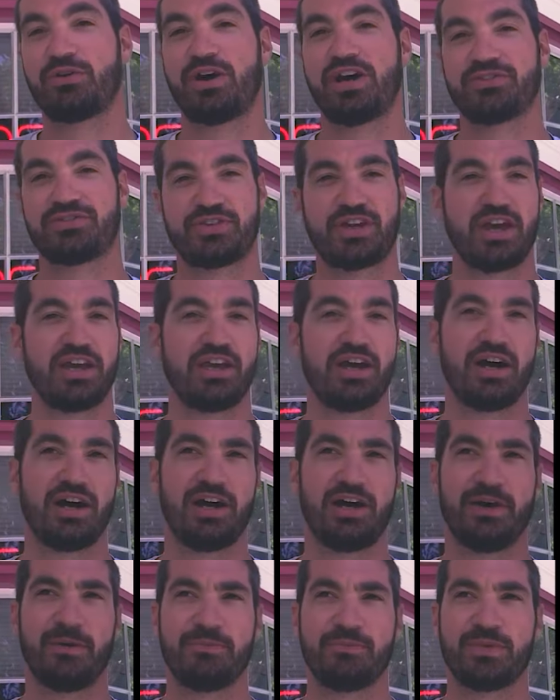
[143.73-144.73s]
Why do I say?
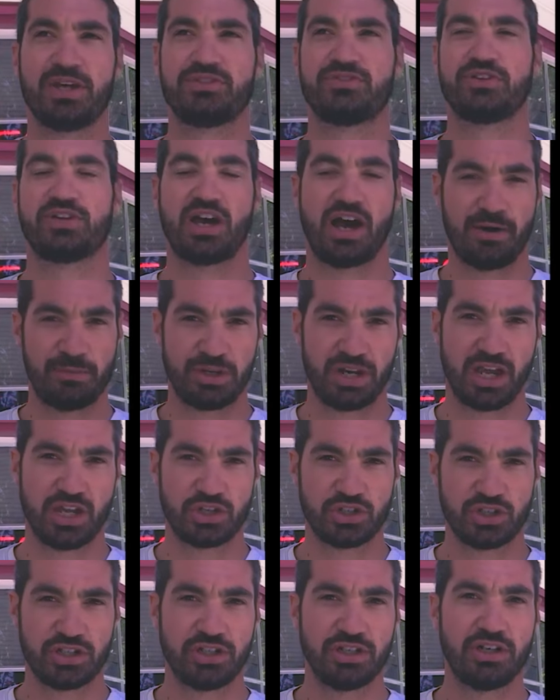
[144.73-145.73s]
It's a
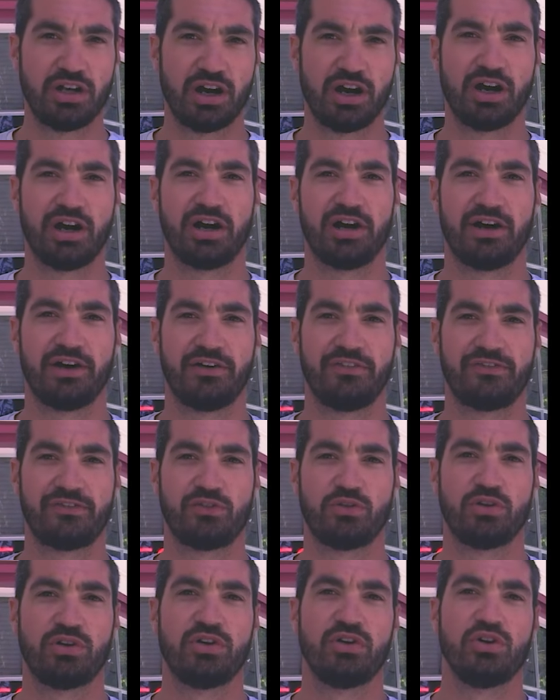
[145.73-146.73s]
combination of
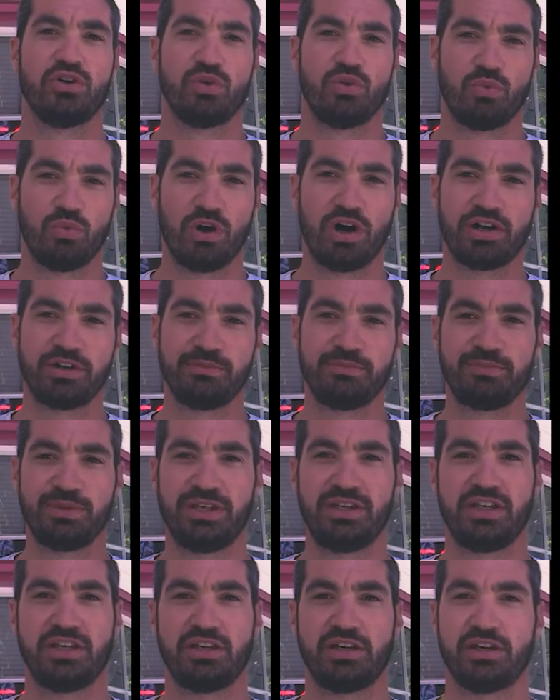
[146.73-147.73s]
one
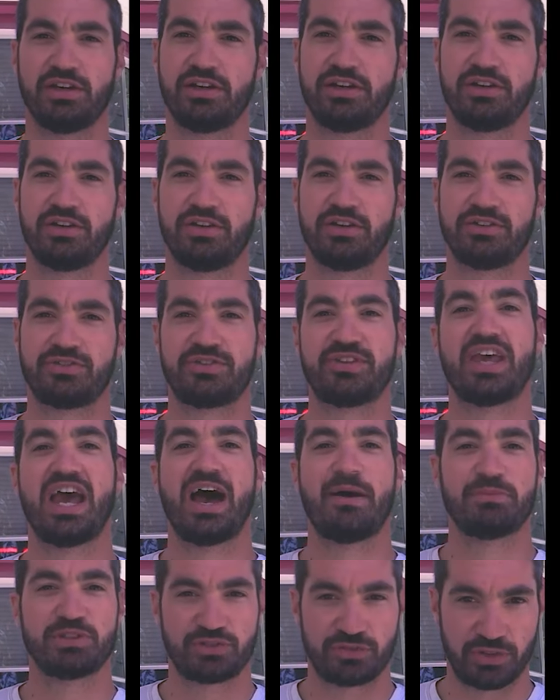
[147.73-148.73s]
being, it's
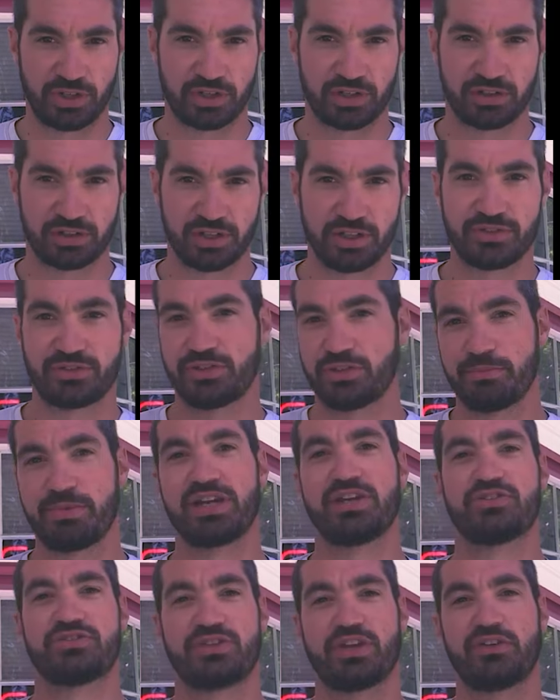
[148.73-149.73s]
the atmosphere. This is the
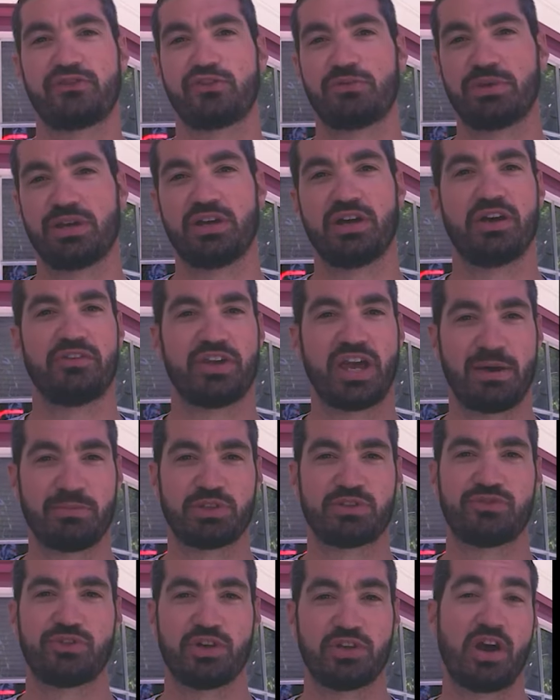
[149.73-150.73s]
biggest thing for me. The
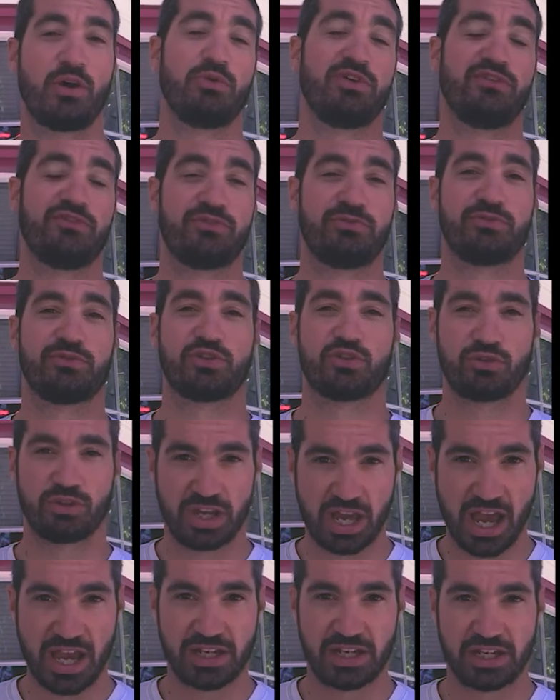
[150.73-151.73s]
atmosphere that we've
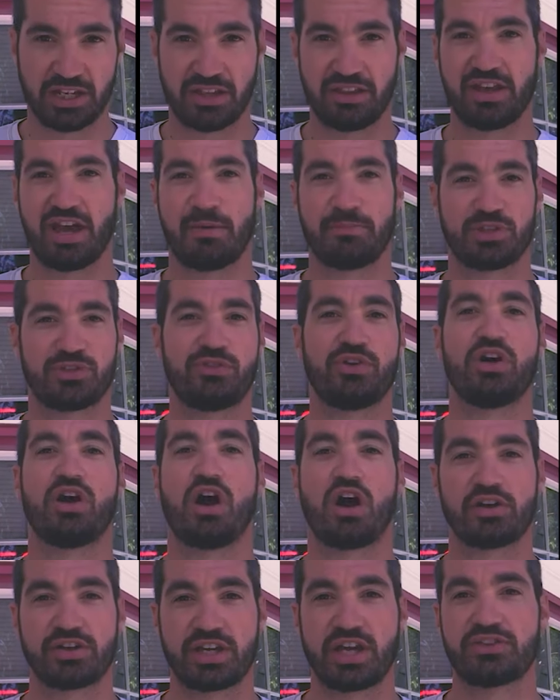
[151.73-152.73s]
created and the atmosphere
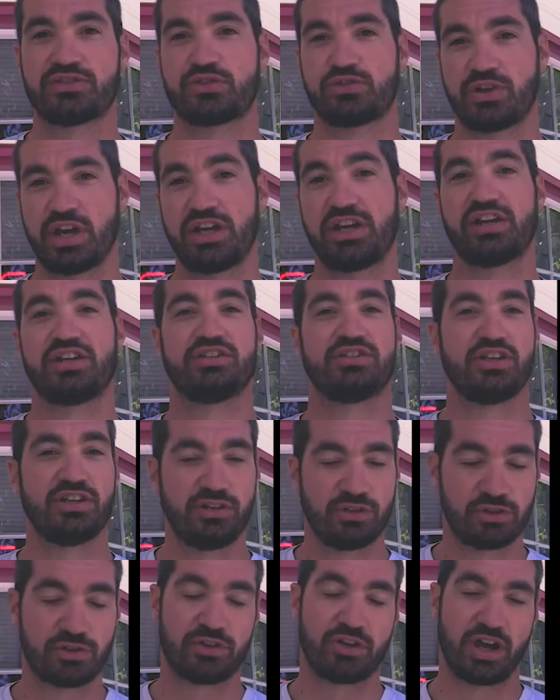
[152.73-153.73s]
our guests create and
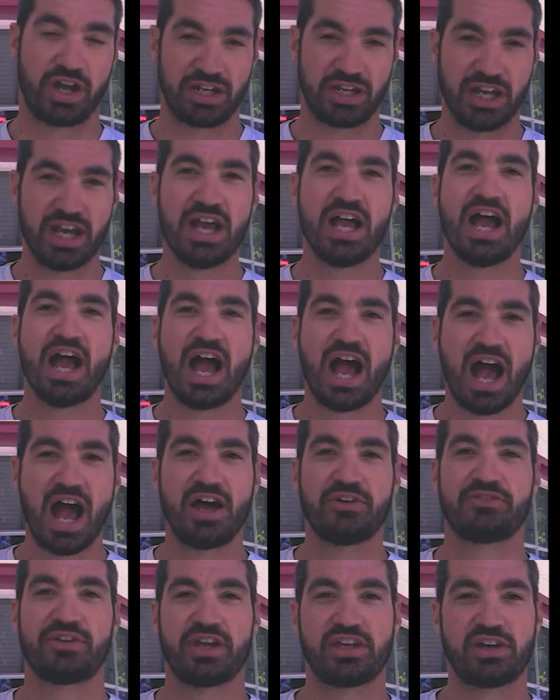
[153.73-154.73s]
continue to create
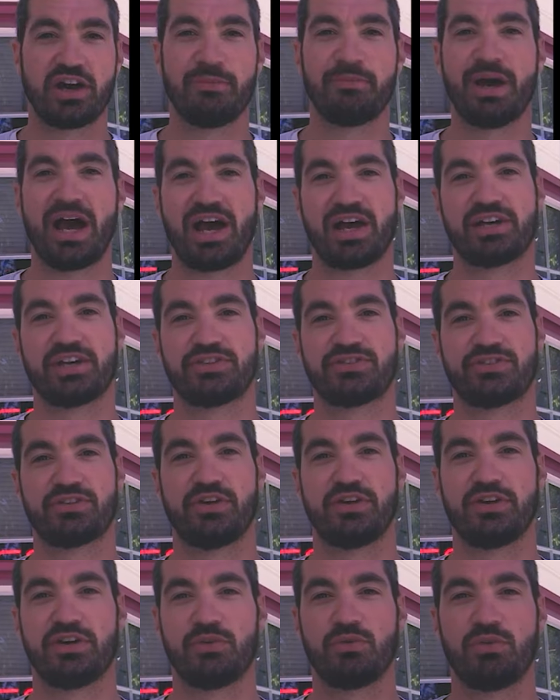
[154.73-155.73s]
as they come back. It's
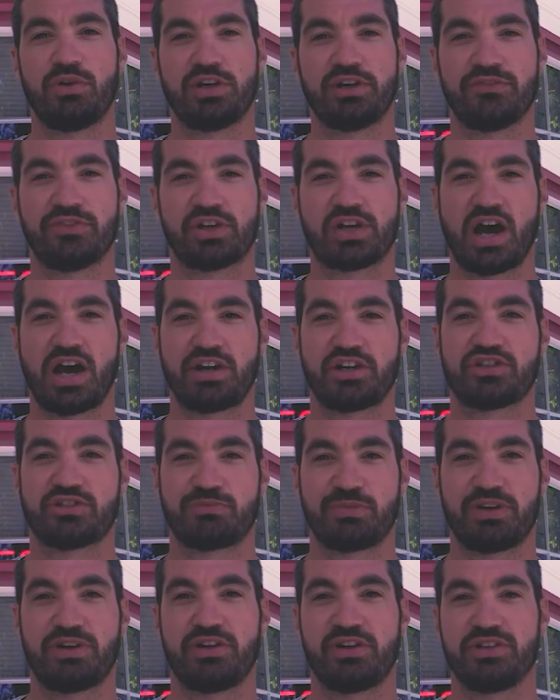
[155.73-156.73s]
a one-of-a-kind
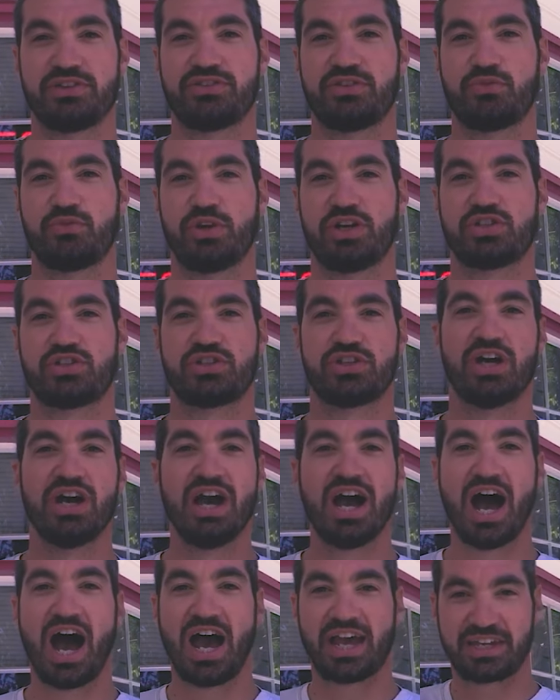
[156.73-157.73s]
experience in which
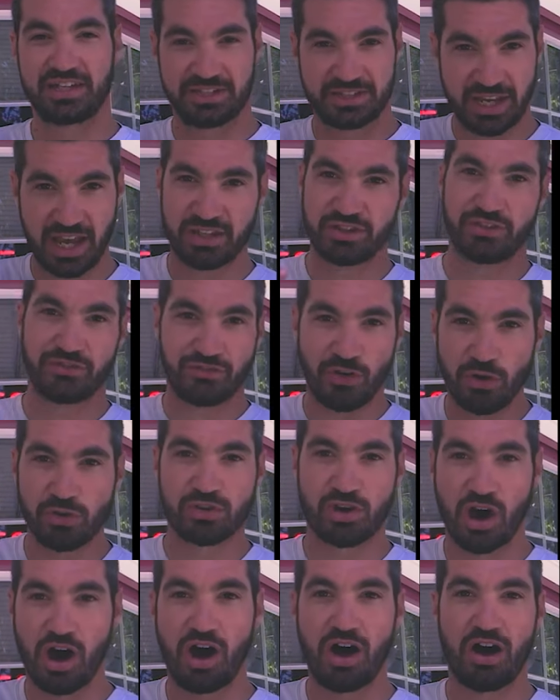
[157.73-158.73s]
I could take the
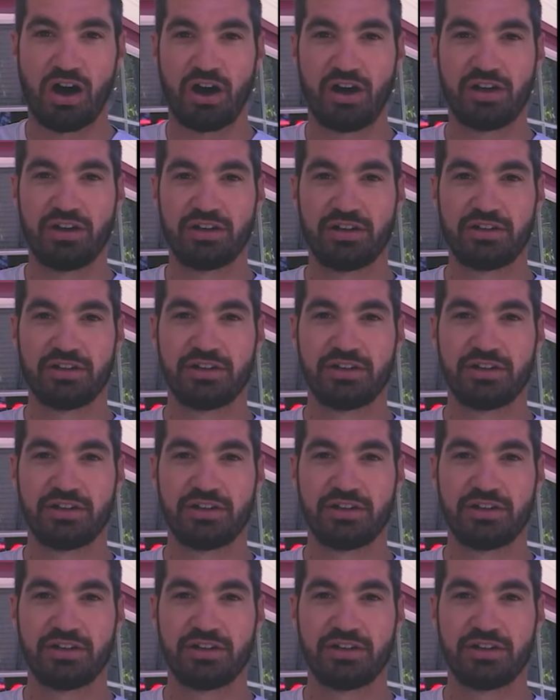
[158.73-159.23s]
phone call